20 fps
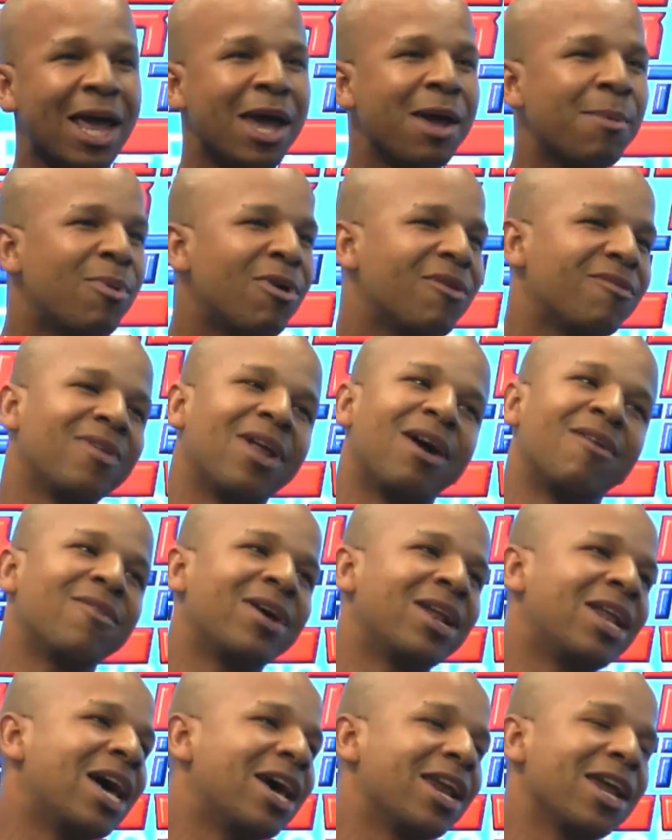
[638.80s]
labor of love,
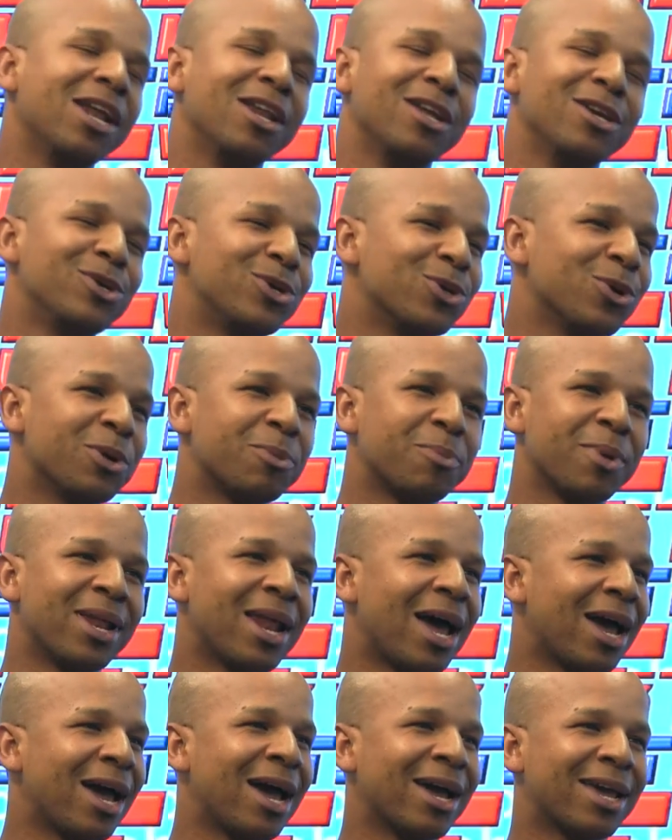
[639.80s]
and I really enjoy it, man.
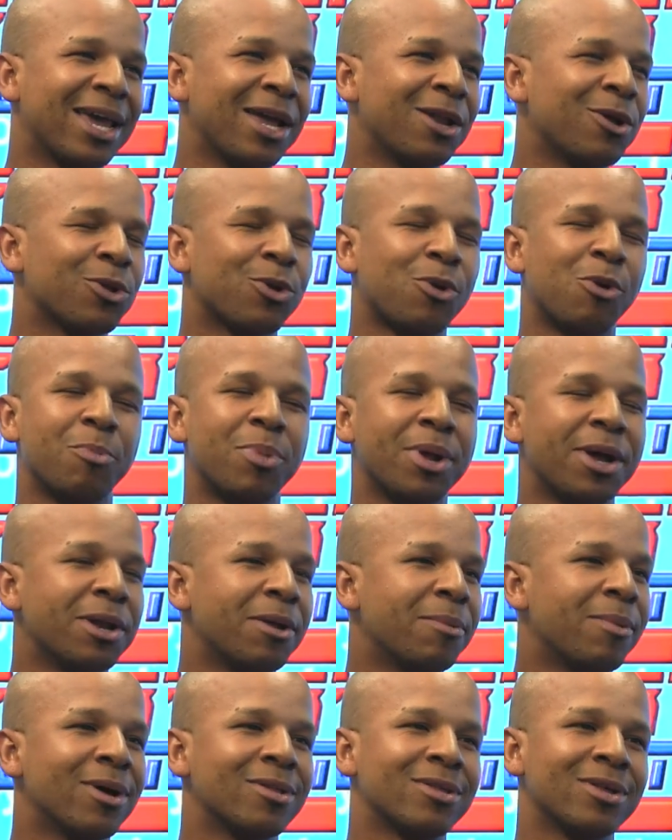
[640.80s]
I cannot complain
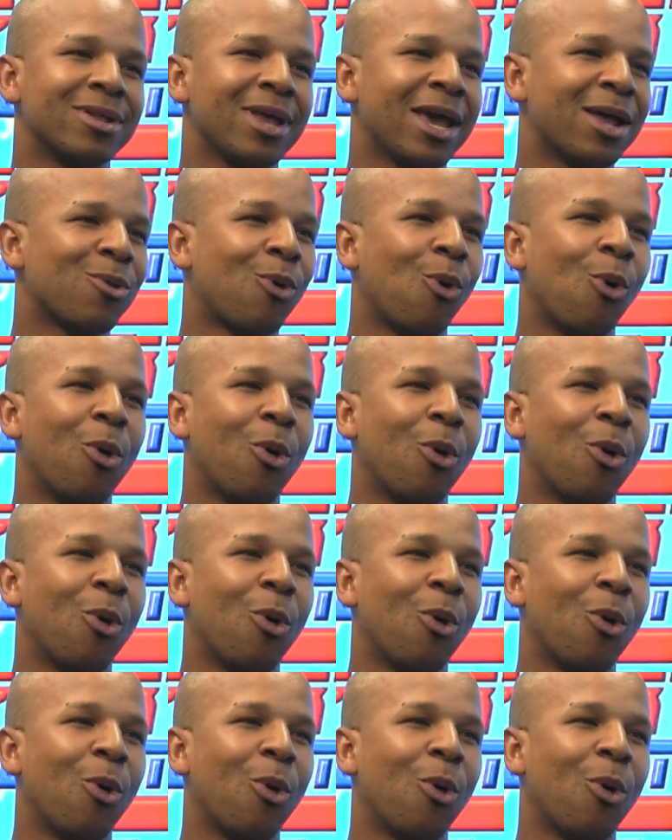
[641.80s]
about it at